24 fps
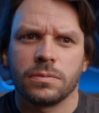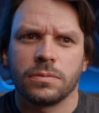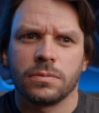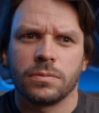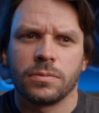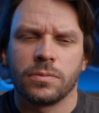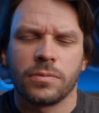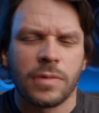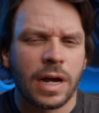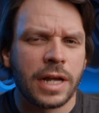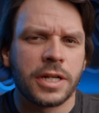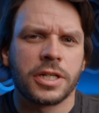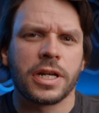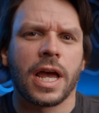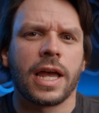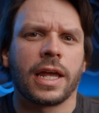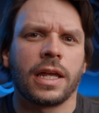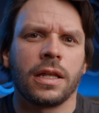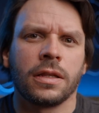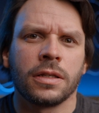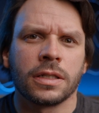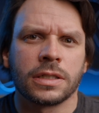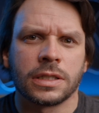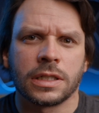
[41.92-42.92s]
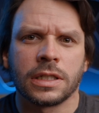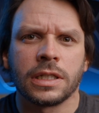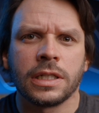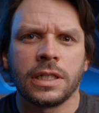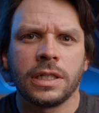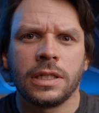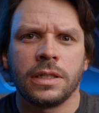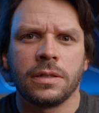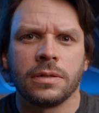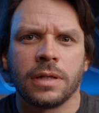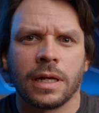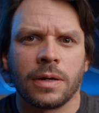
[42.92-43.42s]
my jacket looks
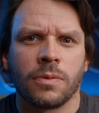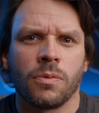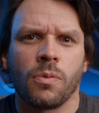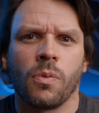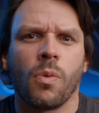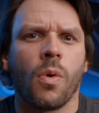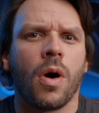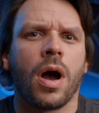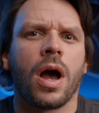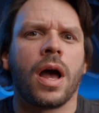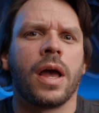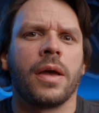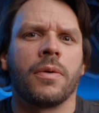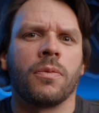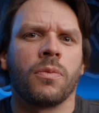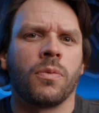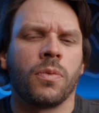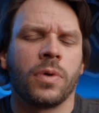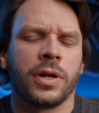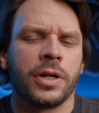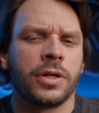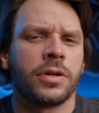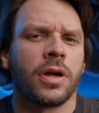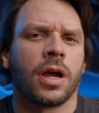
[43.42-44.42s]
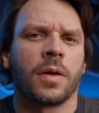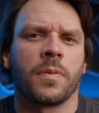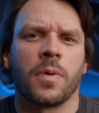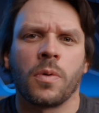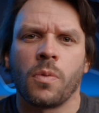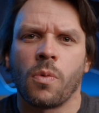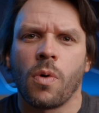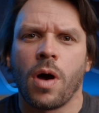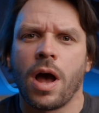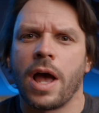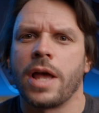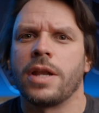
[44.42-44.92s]
clean. Like, why? What are you talking about?
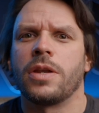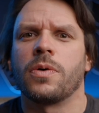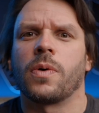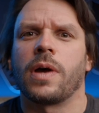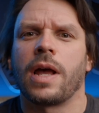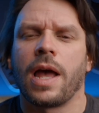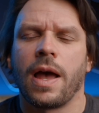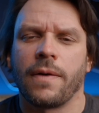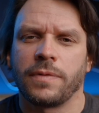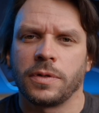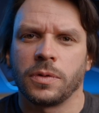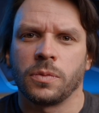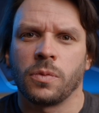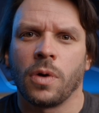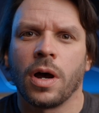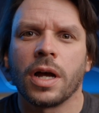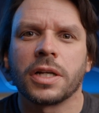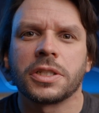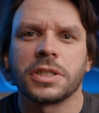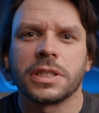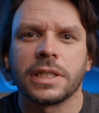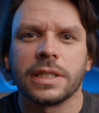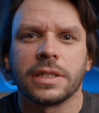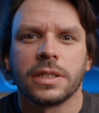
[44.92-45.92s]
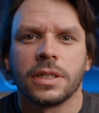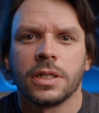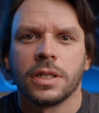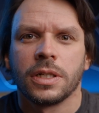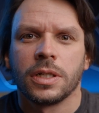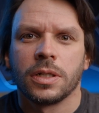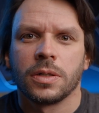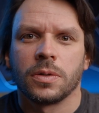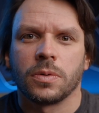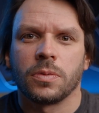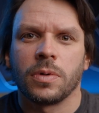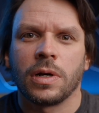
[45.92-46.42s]
Why do I have to wash it?
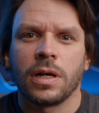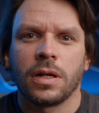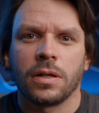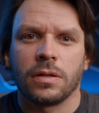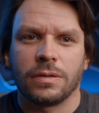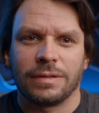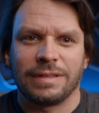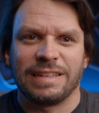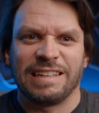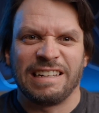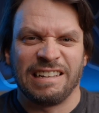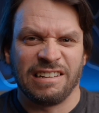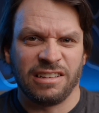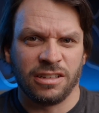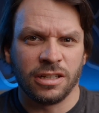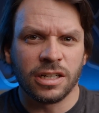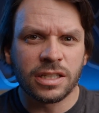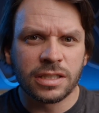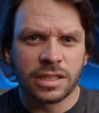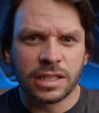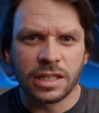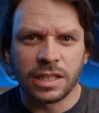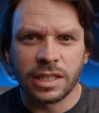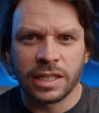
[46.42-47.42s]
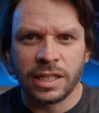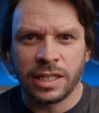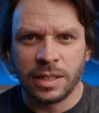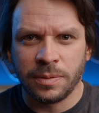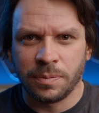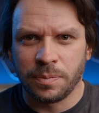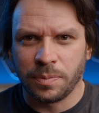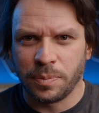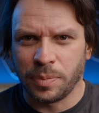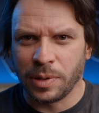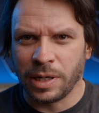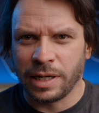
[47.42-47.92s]
Well, it looks
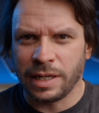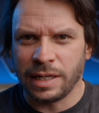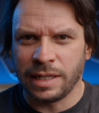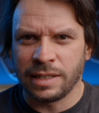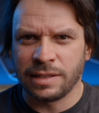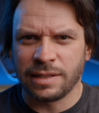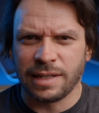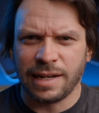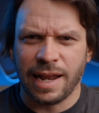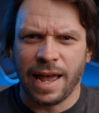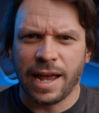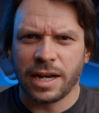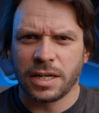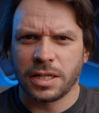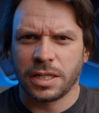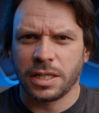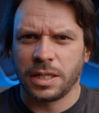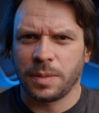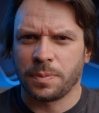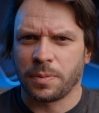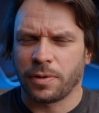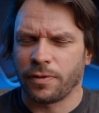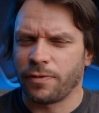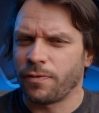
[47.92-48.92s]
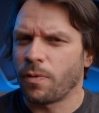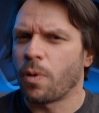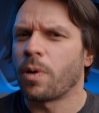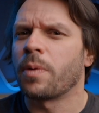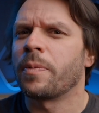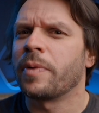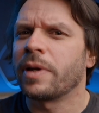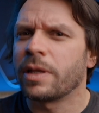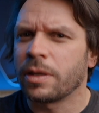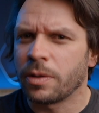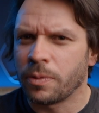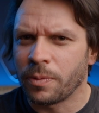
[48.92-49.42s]
clean, but is it actually
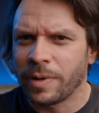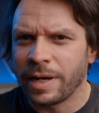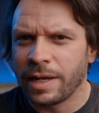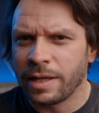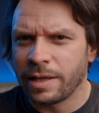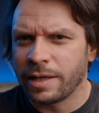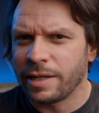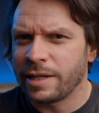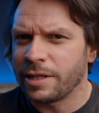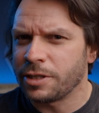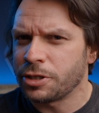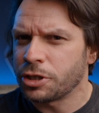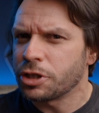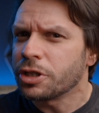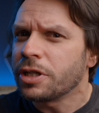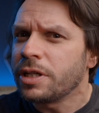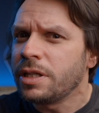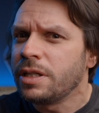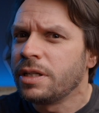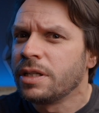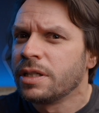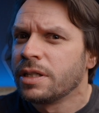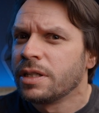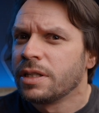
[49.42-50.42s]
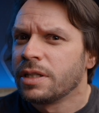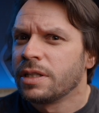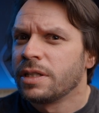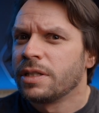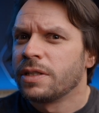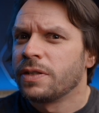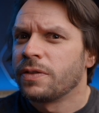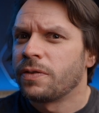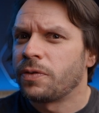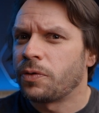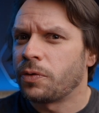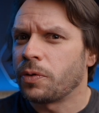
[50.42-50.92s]
performing the way that it should?
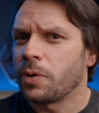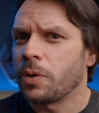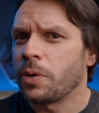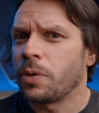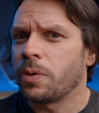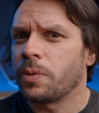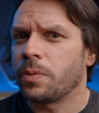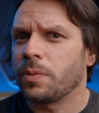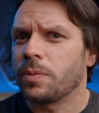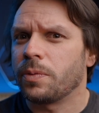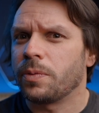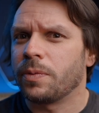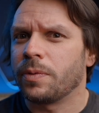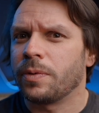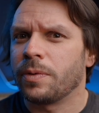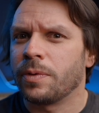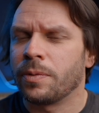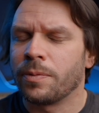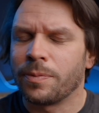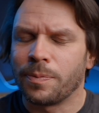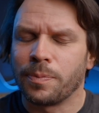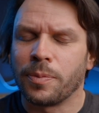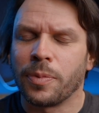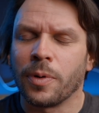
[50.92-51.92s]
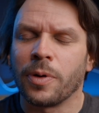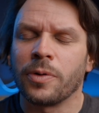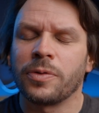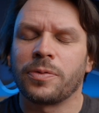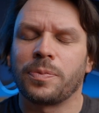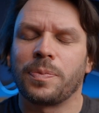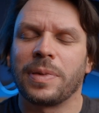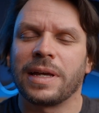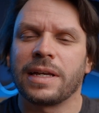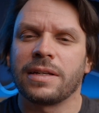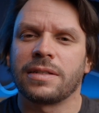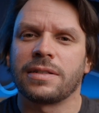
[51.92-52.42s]
So
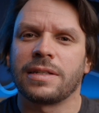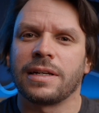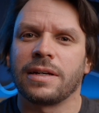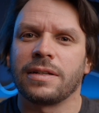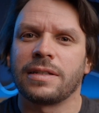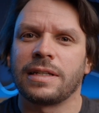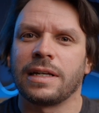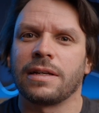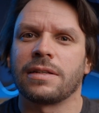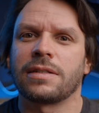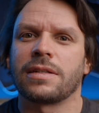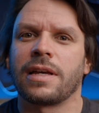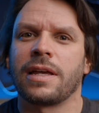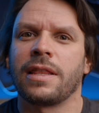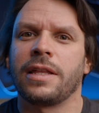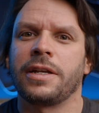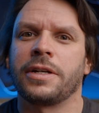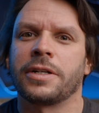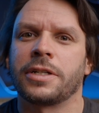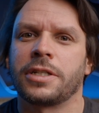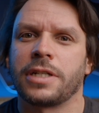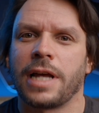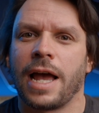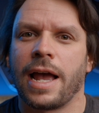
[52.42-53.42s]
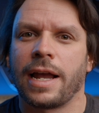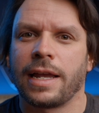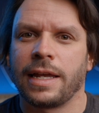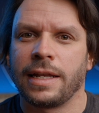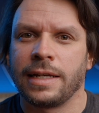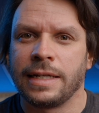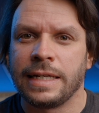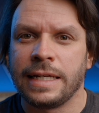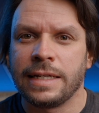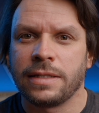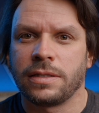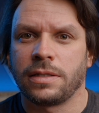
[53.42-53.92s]
both biggest telltale sign that your
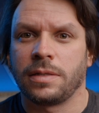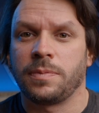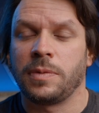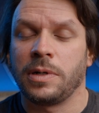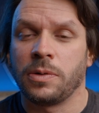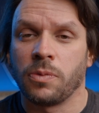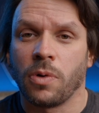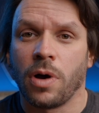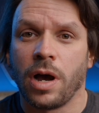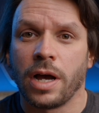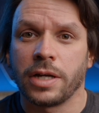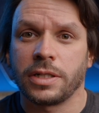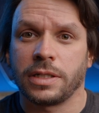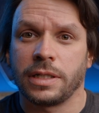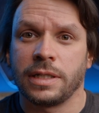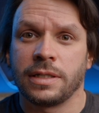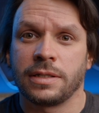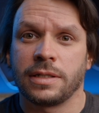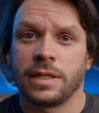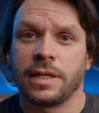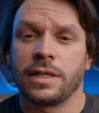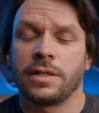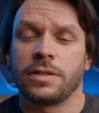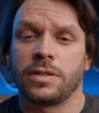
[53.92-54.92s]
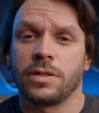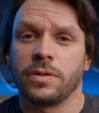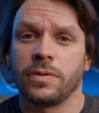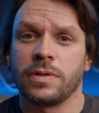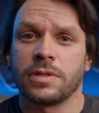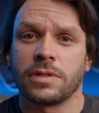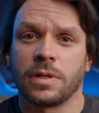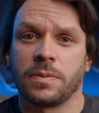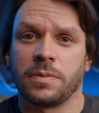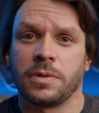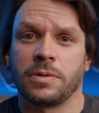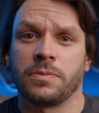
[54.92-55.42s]
jacket needs to be washed is that it's
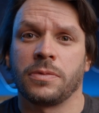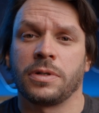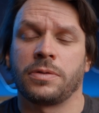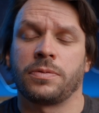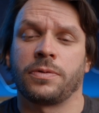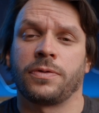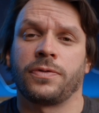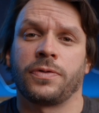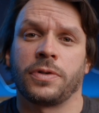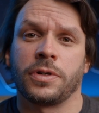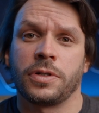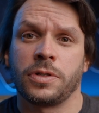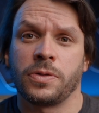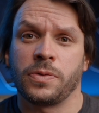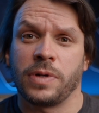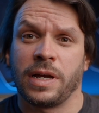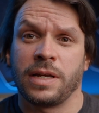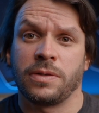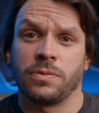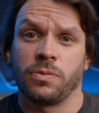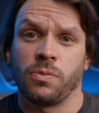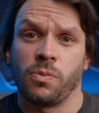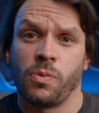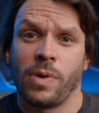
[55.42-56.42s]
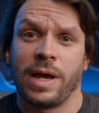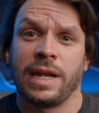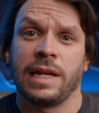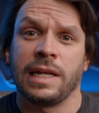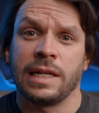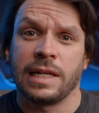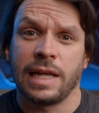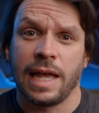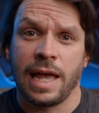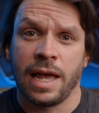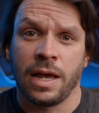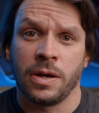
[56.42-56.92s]
doing something what's referred to as
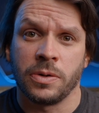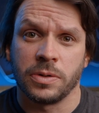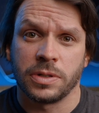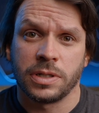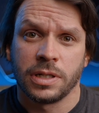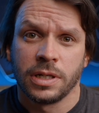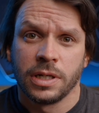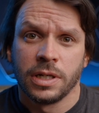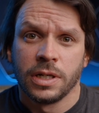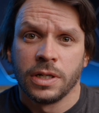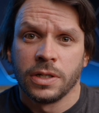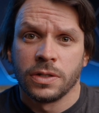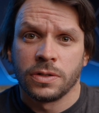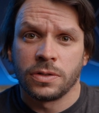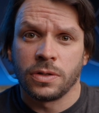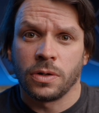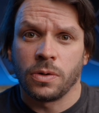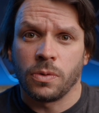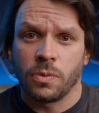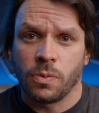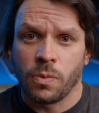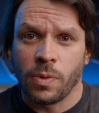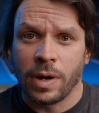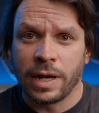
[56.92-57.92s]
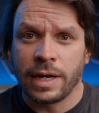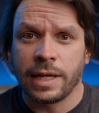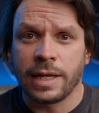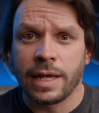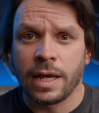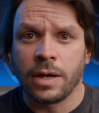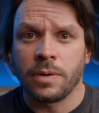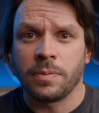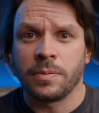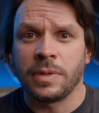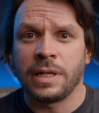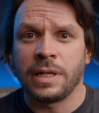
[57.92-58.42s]
wetting out. So wetting out